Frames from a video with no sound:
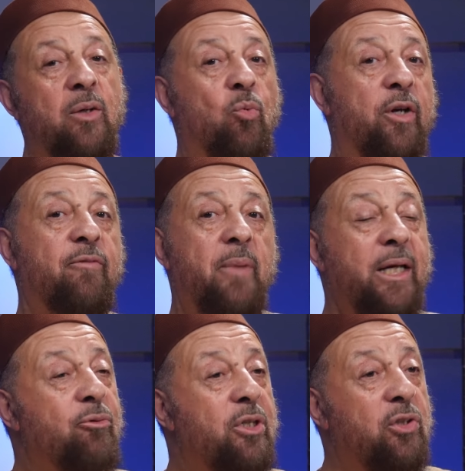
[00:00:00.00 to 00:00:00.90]
And one of my
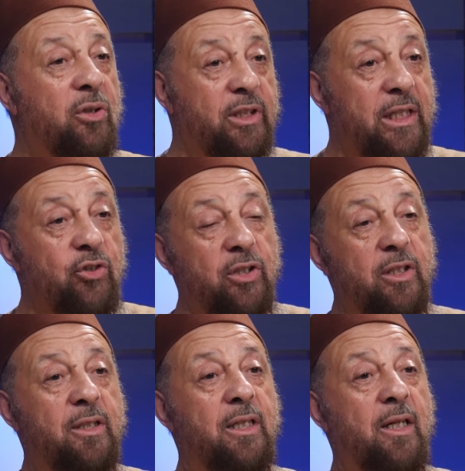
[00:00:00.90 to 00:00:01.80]
original
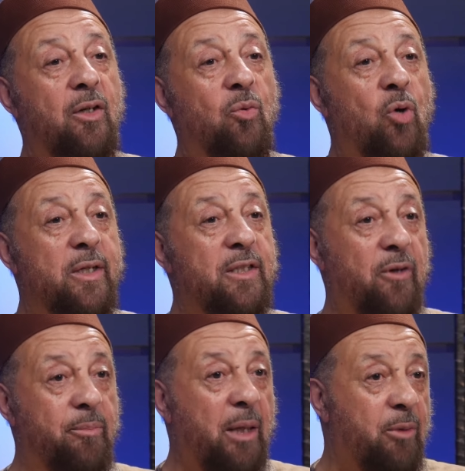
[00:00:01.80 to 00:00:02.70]
teachers was
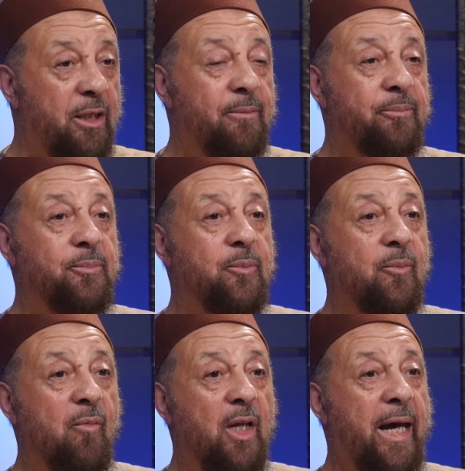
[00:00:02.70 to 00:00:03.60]
from Yemen.
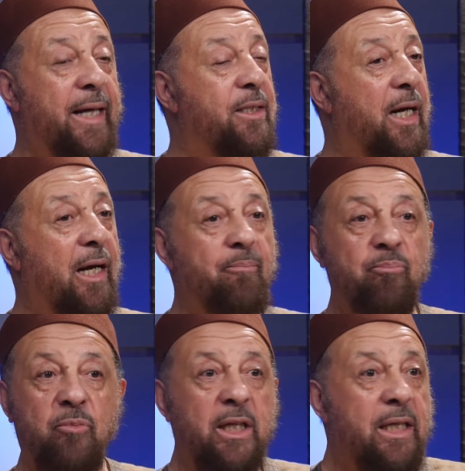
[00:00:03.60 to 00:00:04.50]
And
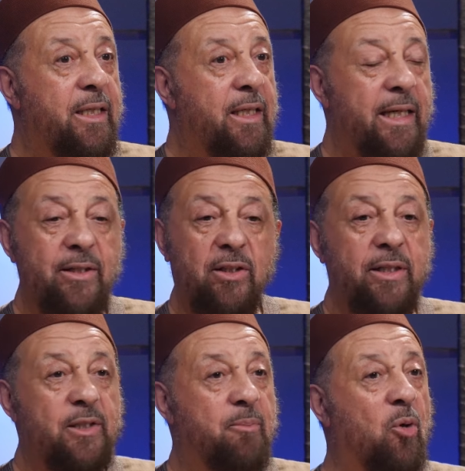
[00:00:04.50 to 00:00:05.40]
he
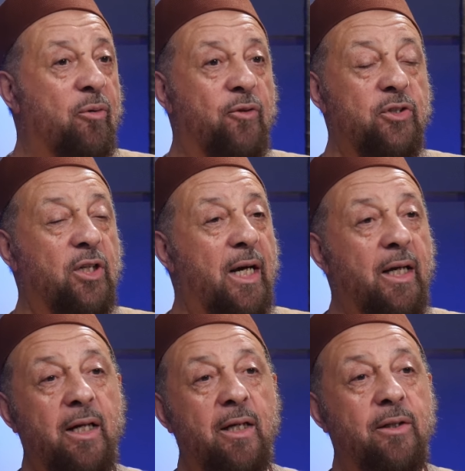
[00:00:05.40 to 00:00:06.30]
easily spoke Fusha.
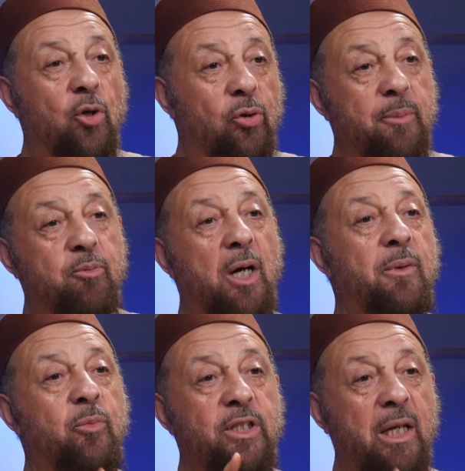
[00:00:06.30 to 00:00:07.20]
The only
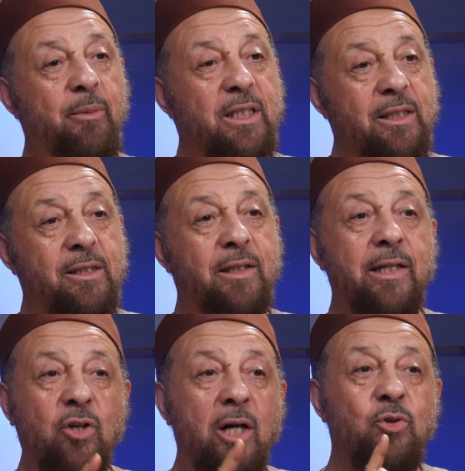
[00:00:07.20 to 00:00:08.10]
problem with Yemenis is they
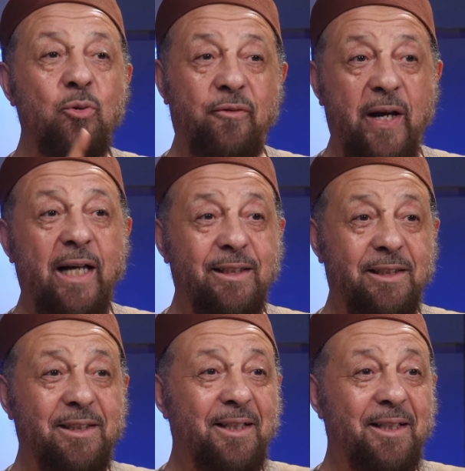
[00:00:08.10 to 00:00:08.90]
talk too fast.